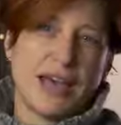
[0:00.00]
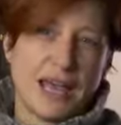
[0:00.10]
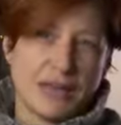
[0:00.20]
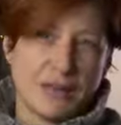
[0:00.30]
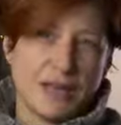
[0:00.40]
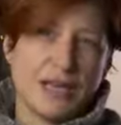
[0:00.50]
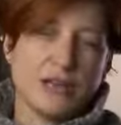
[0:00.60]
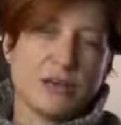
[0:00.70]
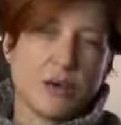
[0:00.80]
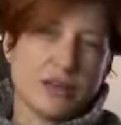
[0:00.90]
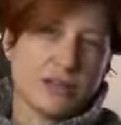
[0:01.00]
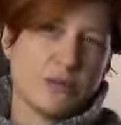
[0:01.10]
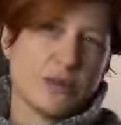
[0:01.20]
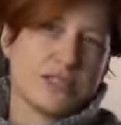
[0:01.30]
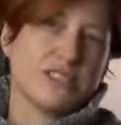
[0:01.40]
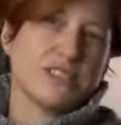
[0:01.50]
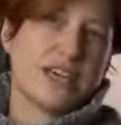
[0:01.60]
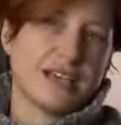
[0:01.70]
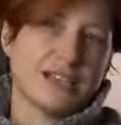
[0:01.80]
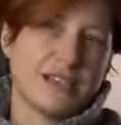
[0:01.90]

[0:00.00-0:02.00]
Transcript: handmade quality watches at